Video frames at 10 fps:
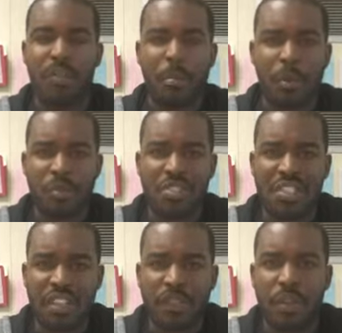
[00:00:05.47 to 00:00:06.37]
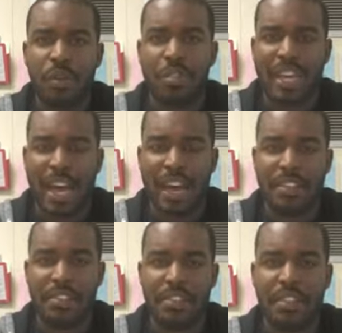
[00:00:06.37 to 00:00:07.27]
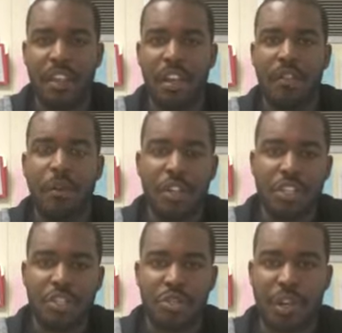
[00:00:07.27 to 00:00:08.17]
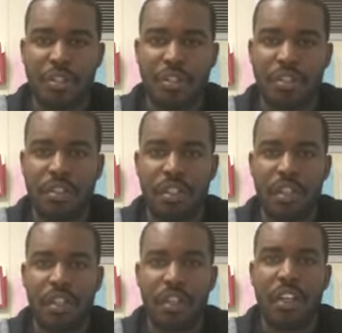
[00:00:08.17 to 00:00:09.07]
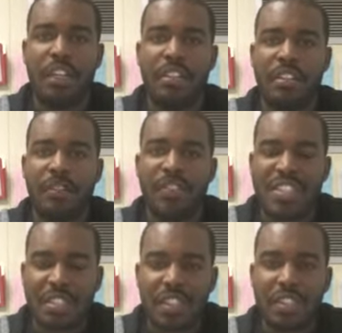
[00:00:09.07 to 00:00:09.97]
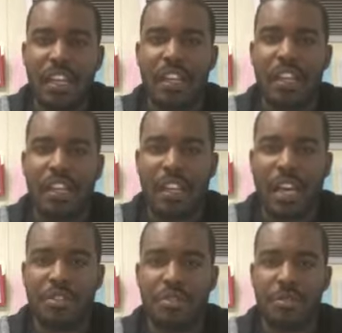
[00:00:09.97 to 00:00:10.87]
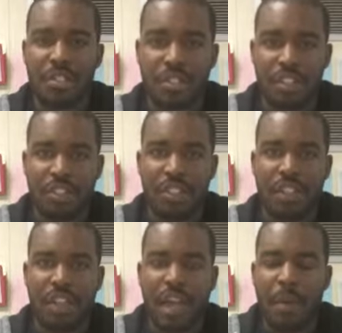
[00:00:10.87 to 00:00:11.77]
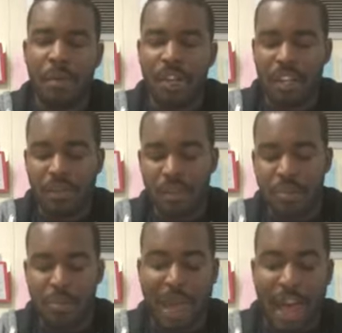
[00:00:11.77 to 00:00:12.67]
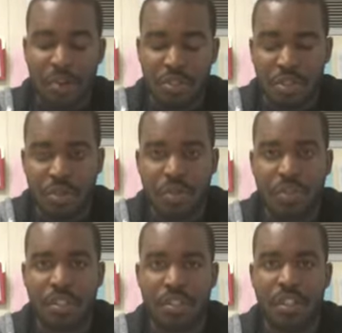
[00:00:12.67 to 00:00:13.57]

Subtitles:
of the most difficult tasks for an instructor, facilitating a classroom discussion. And we're going to give you some how-tos